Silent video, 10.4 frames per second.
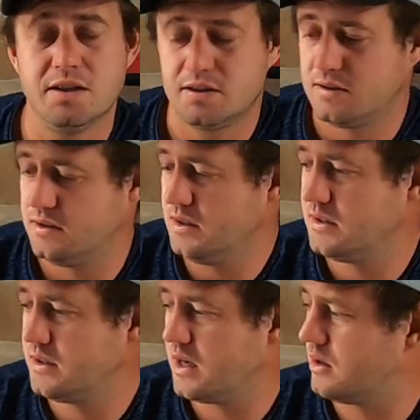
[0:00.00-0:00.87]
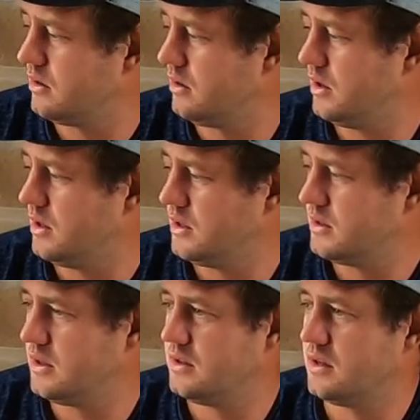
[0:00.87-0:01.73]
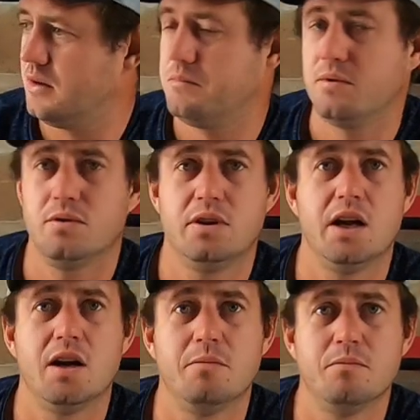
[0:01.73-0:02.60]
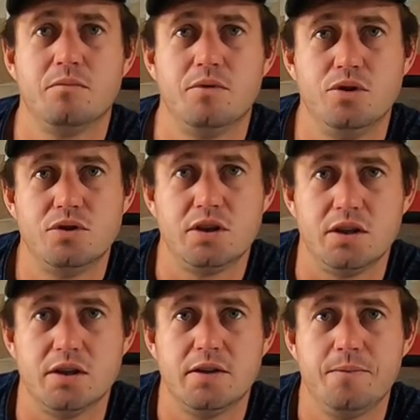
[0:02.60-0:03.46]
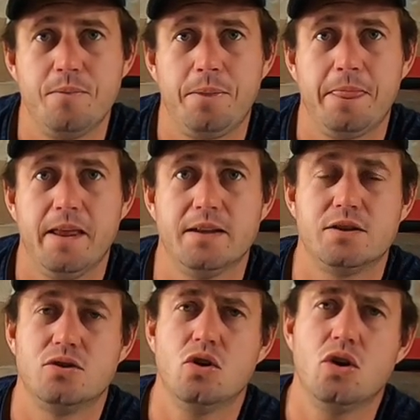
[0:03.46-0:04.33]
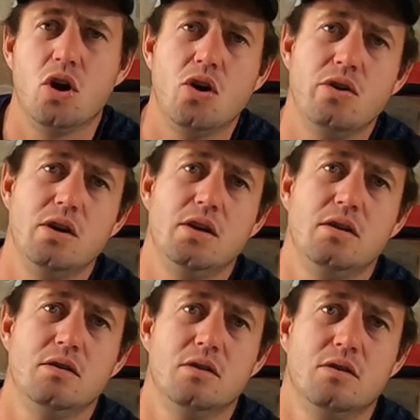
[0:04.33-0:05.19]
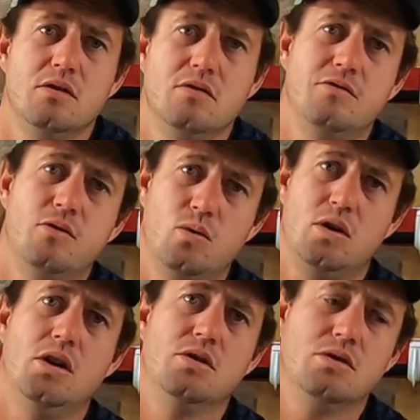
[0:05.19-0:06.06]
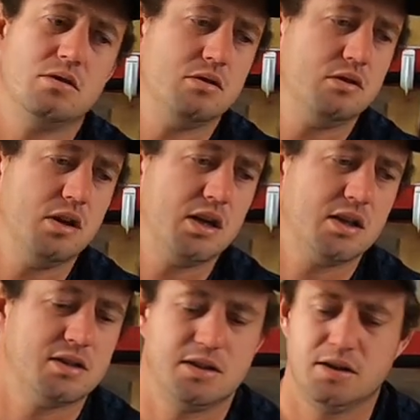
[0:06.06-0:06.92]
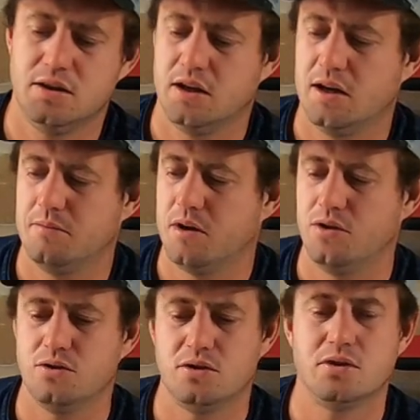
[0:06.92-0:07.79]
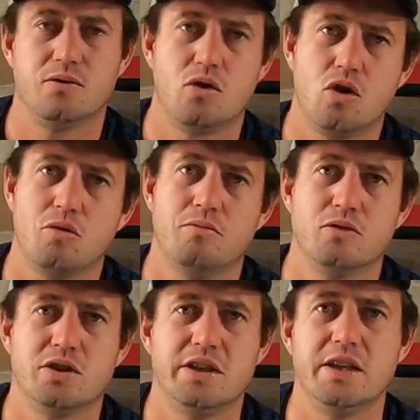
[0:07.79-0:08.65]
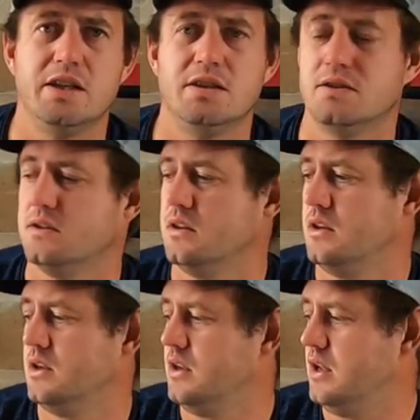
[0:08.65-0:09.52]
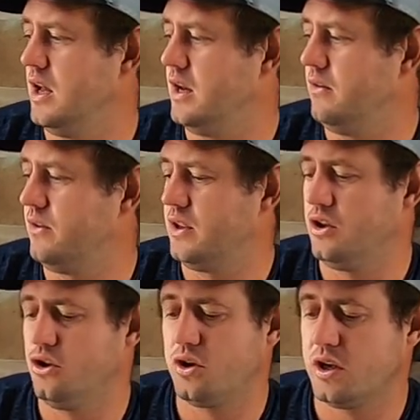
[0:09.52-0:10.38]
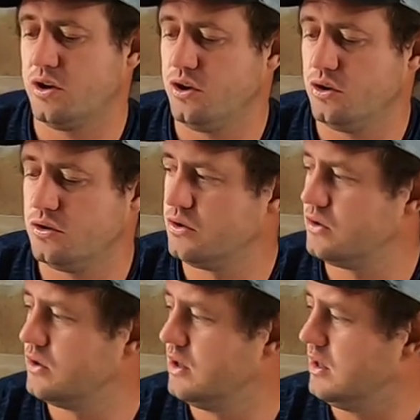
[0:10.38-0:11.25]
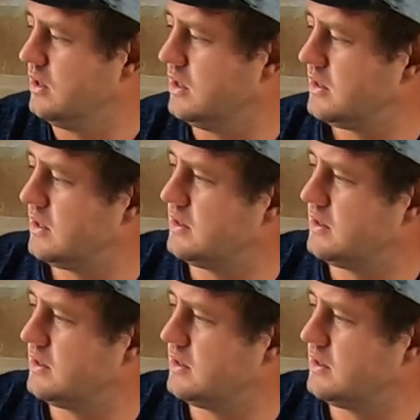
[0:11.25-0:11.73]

this this tackle and this setup that I'm using here, it's not only for galjoen. Like I said, um, I use this for cob, for steenies and everything. You can use this